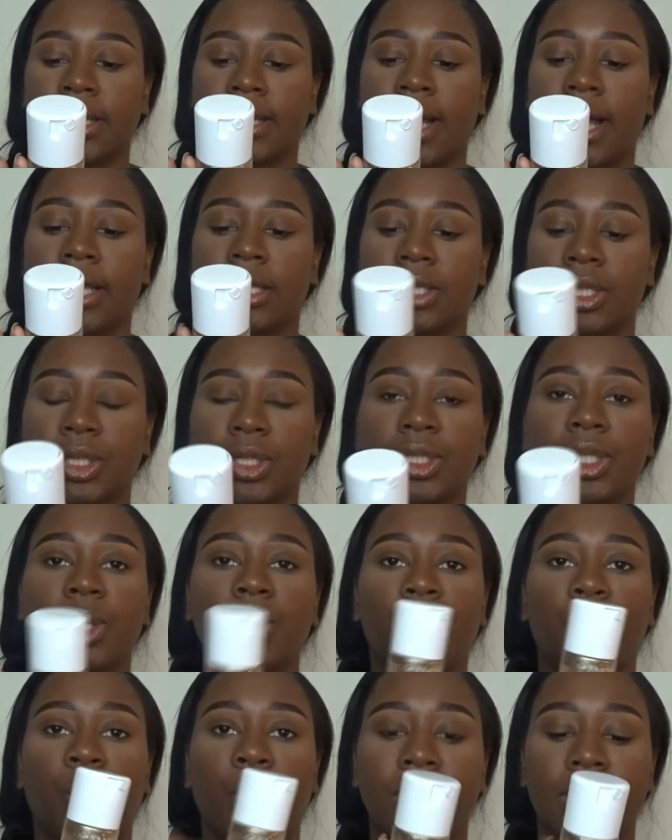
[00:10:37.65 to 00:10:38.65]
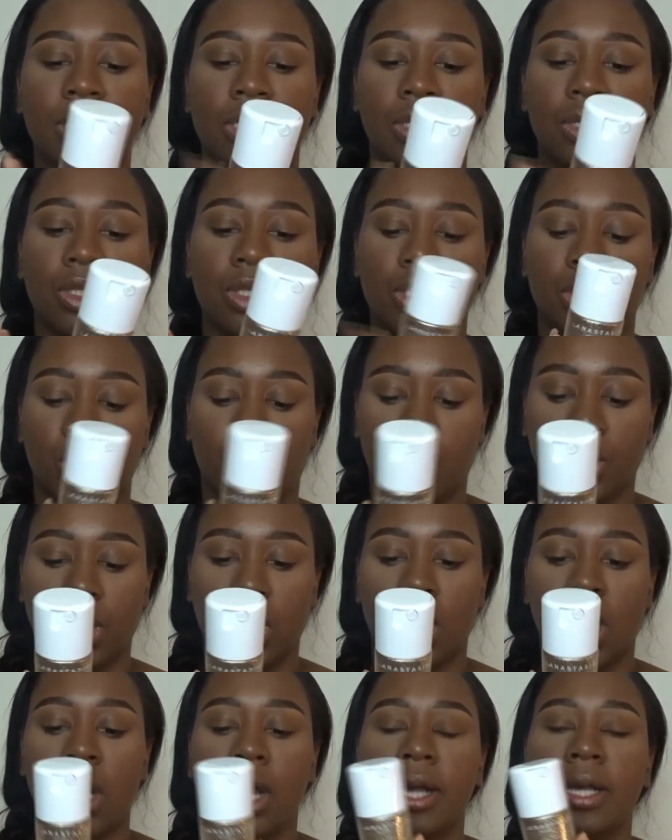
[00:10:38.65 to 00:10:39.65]
Like, I literally went to the
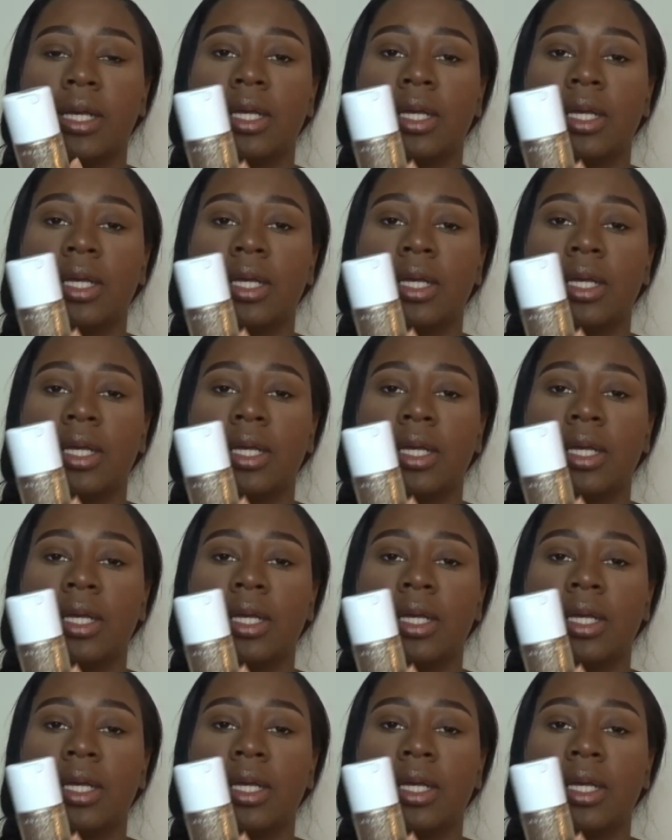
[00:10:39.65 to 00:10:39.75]
store